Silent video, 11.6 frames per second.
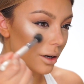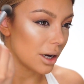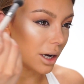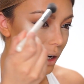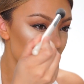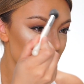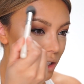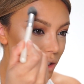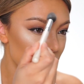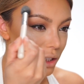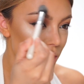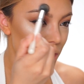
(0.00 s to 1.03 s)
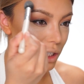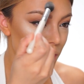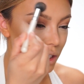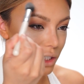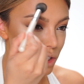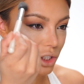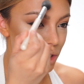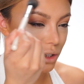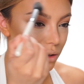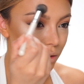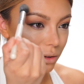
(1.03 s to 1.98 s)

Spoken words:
highlight.